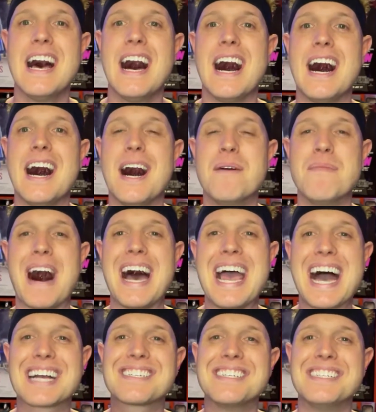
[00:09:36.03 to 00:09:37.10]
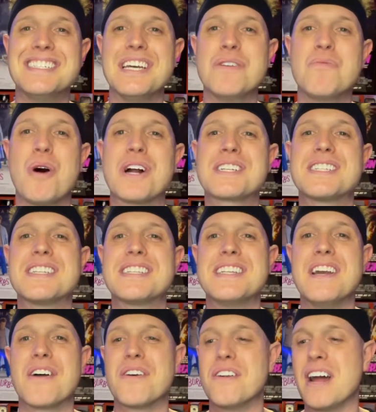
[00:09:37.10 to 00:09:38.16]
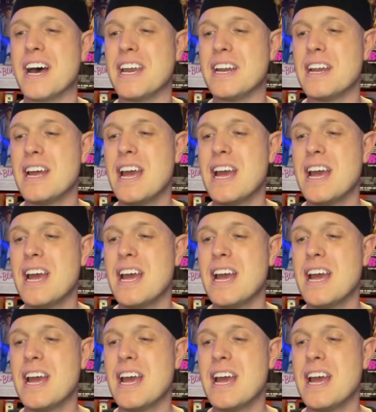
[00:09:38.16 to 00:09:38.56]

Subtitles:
I actually did watch this the other night,